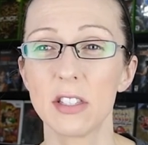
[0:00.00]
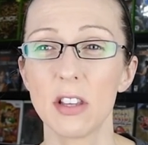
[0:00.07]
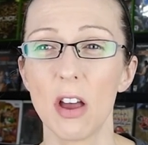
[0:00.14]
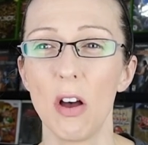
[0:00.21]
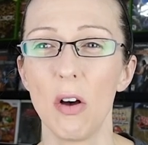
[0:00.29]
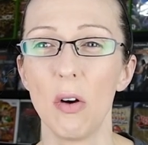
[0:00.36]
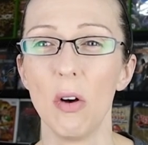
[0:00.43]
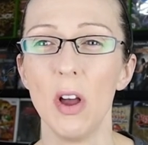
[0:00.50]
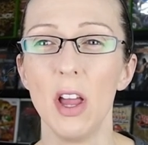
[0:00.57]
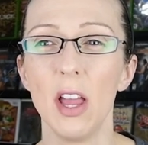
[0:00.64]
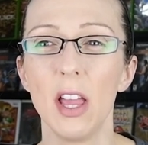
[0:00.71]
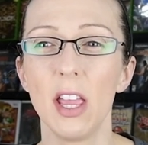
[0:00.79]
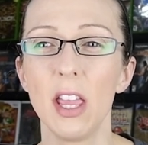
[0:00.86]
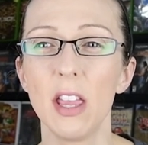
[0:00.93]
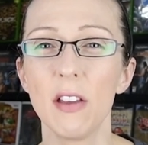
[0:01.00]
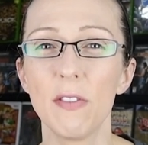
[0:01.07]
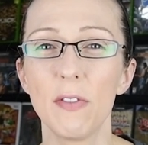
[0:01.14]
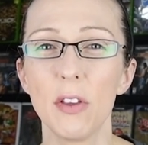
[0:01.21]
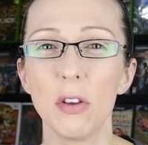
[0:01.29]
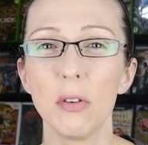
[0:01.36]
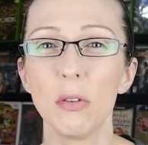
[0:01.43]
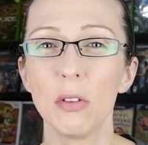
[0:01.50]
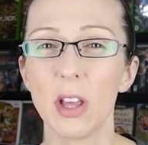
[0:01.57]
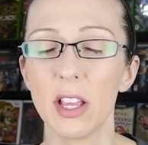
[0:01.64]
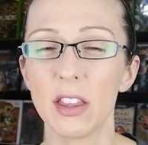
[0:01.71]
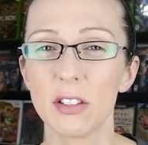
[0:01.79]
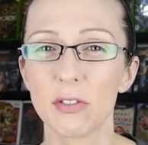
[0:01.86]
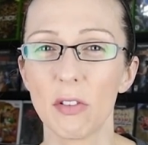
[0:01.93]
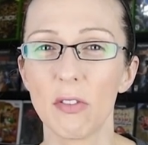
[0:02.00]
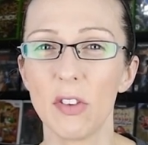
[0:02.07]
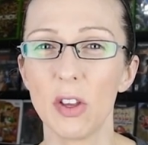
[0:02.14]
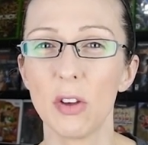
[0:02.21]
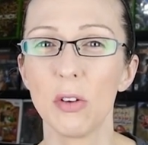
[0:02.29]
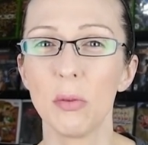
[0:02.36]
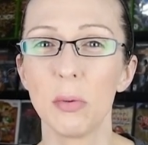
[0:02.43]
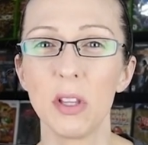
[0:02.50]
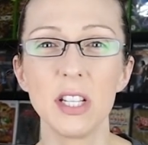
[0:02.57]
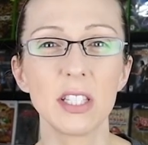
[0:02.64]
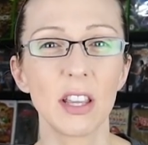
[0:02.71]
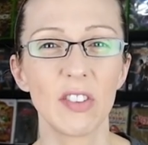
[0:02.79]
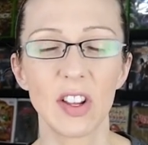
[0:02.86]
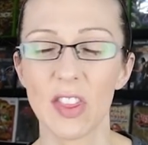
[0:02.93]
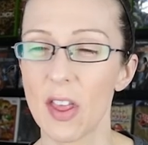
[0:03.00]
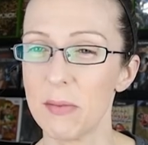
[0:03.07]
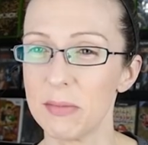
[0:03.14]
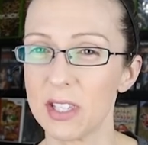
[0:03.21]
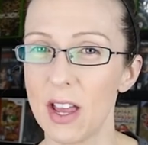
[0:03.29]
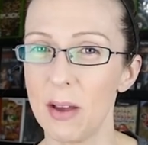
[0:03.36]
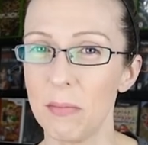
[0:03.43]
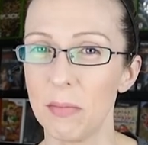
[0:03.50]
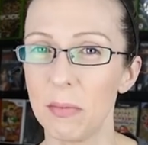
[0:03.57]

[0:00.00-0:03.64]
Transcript: So if you like this review, please give it a thumbs up.